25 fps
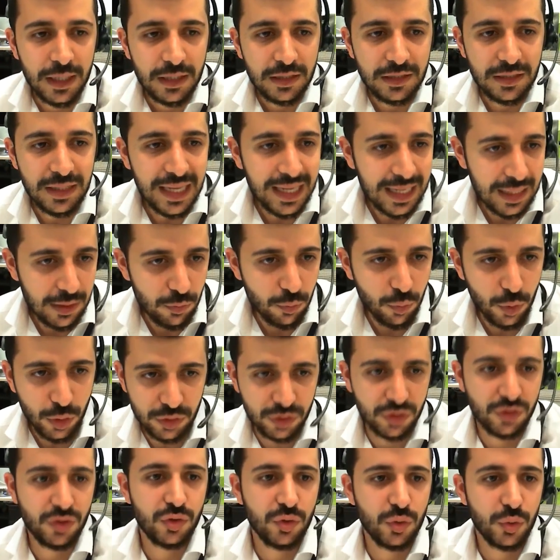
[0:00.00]
they
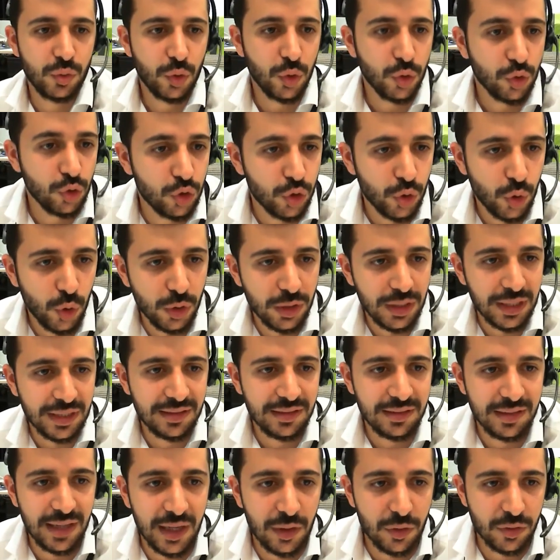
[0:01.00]
want to control that
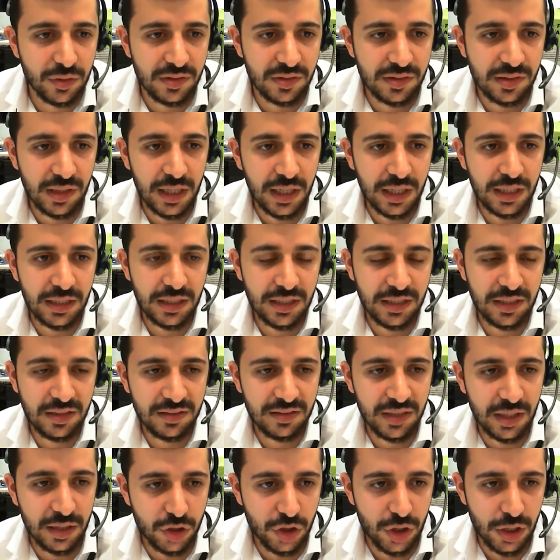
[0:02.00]
downside and
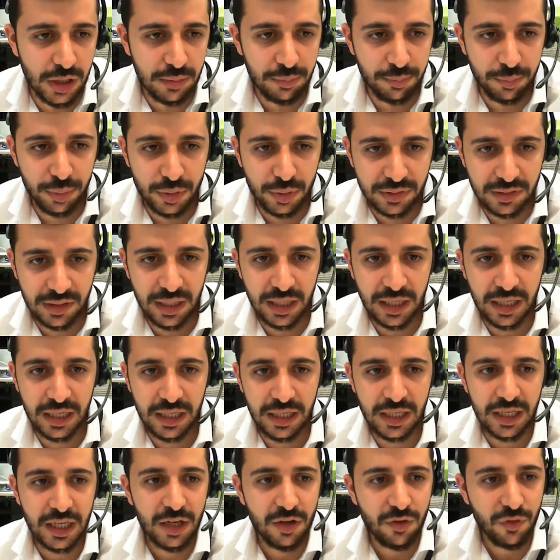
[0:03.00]
essentially put a
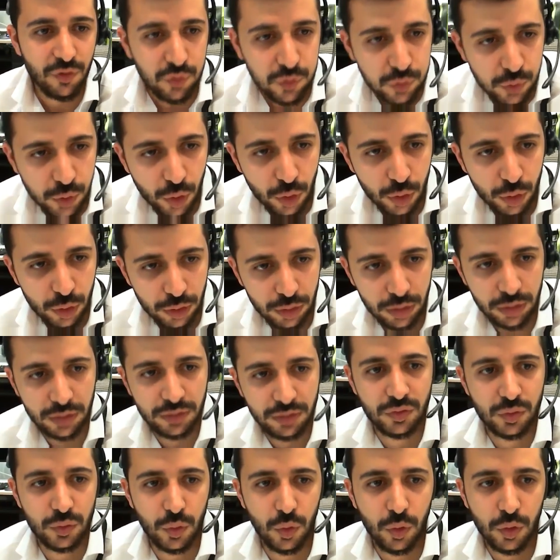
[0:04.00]
floor
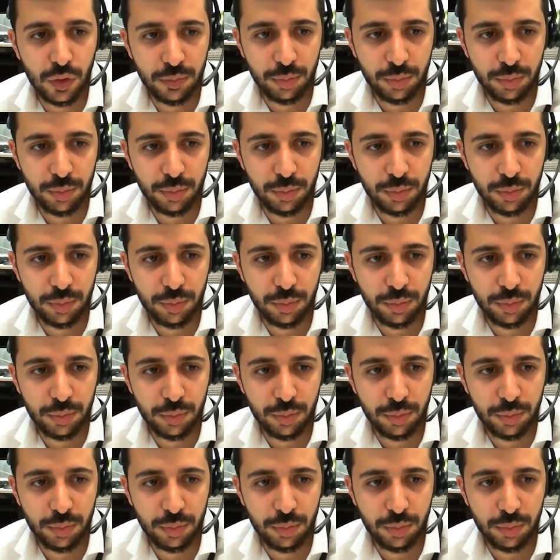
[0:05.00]
to oil